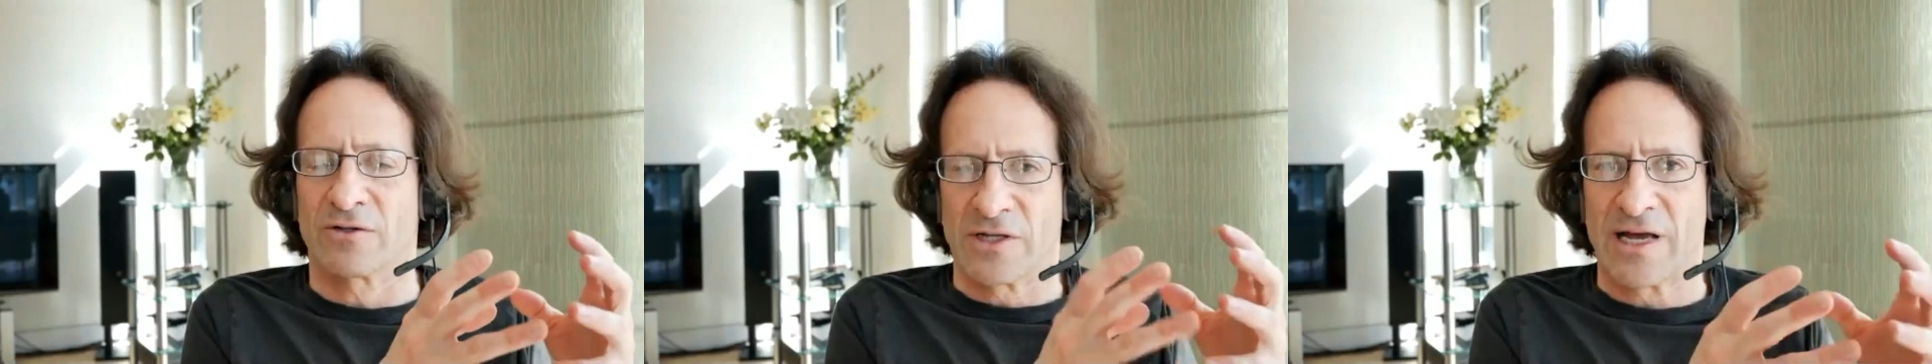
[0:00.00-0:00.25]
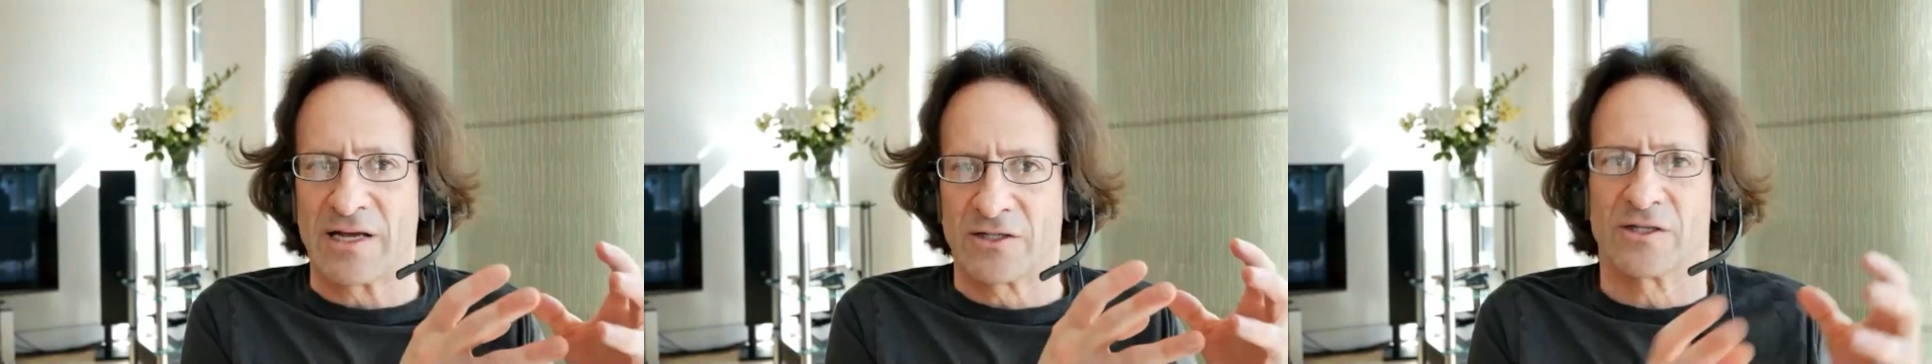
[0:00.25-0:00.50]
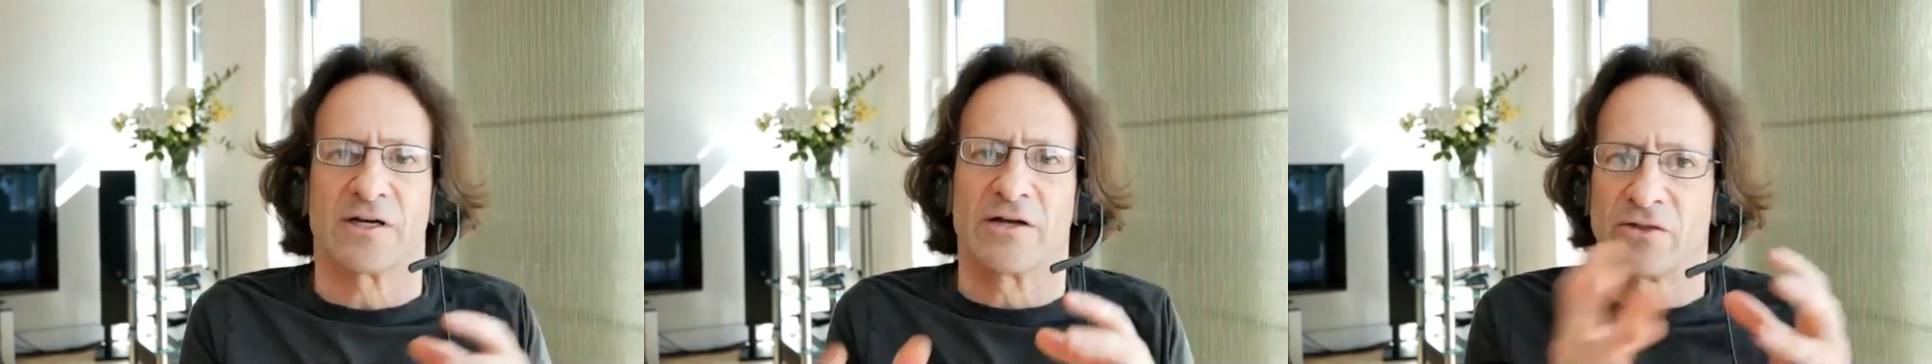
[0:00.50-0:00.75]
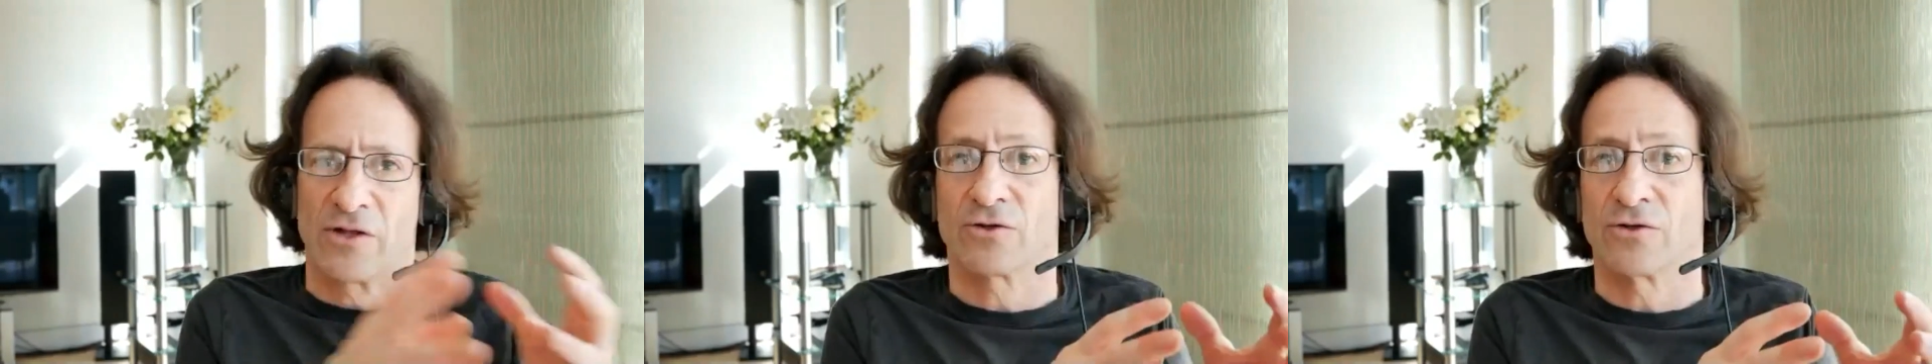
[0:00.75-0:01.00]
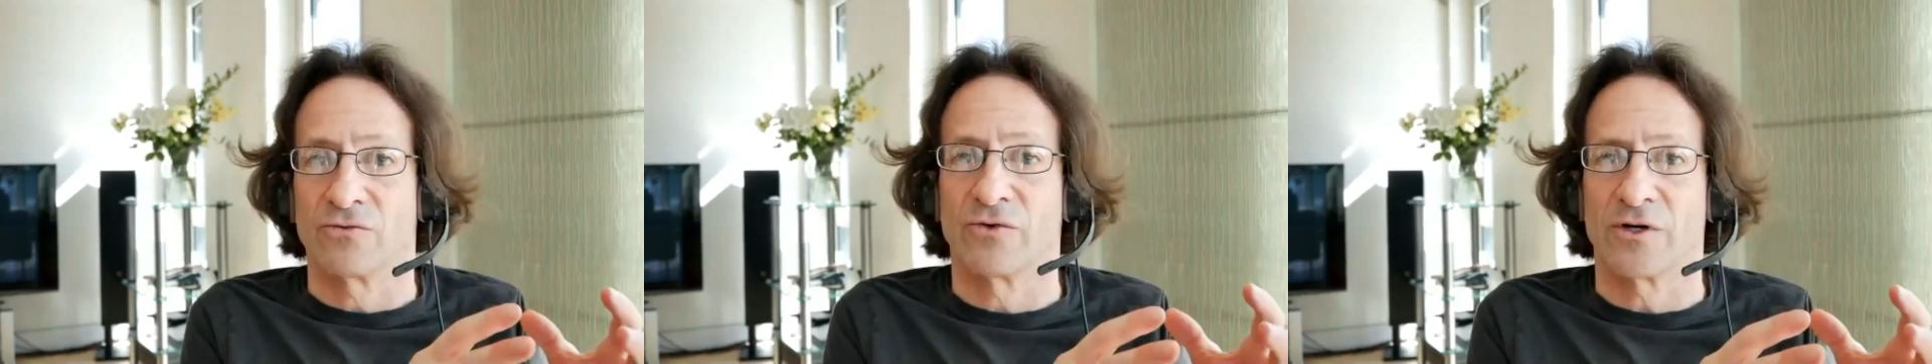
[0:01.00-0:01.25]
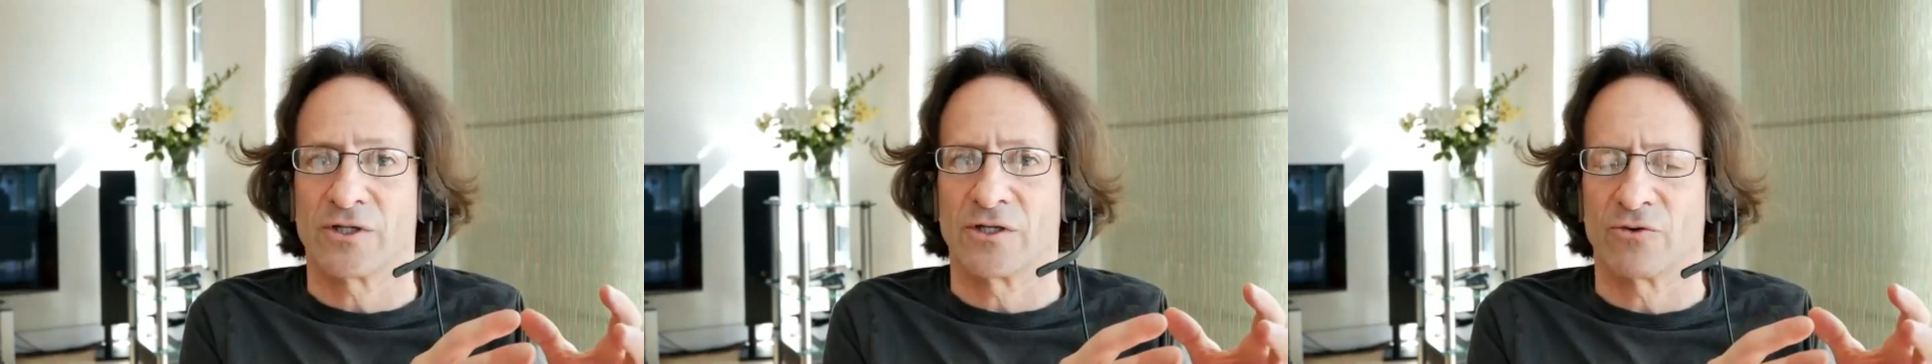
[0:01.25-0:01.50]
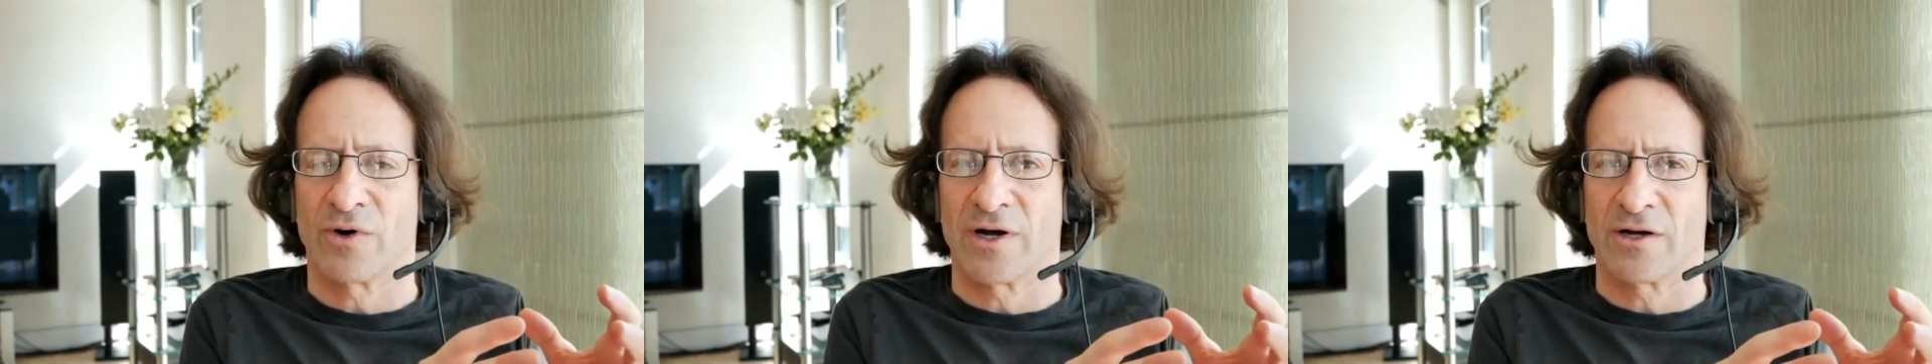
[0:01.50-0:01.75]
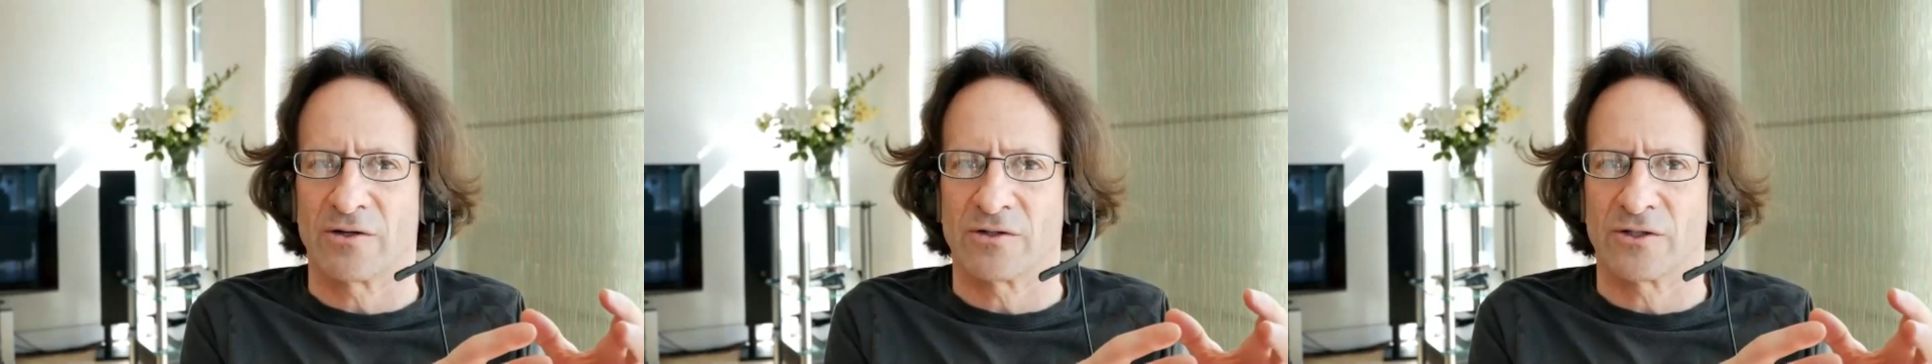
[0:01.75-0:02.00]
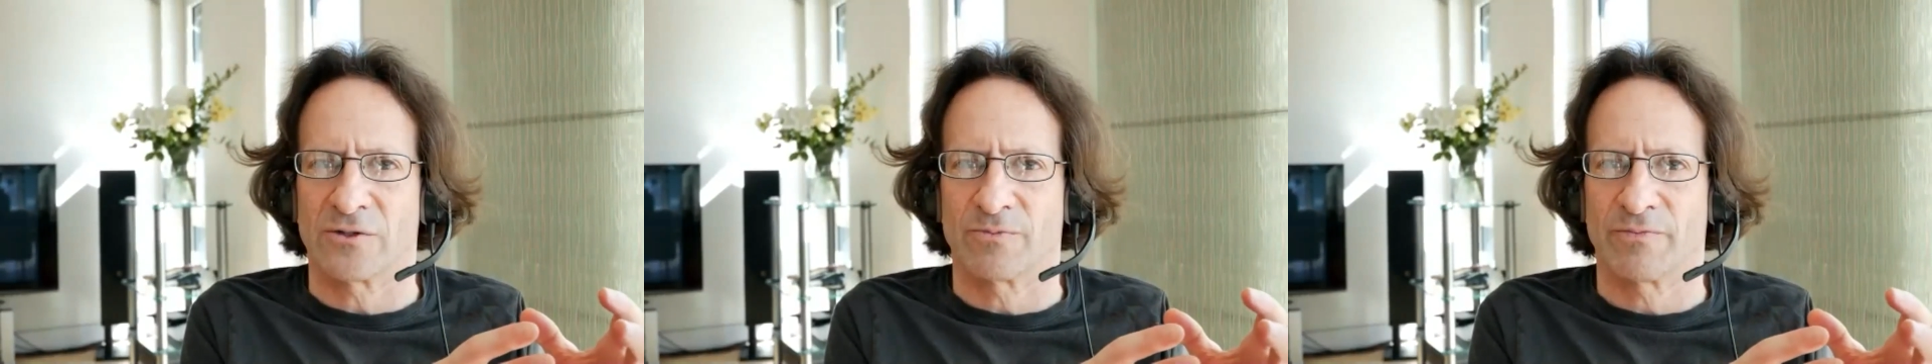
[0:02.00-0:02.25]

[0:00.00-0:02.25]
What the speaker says: later and they'll convert in the round.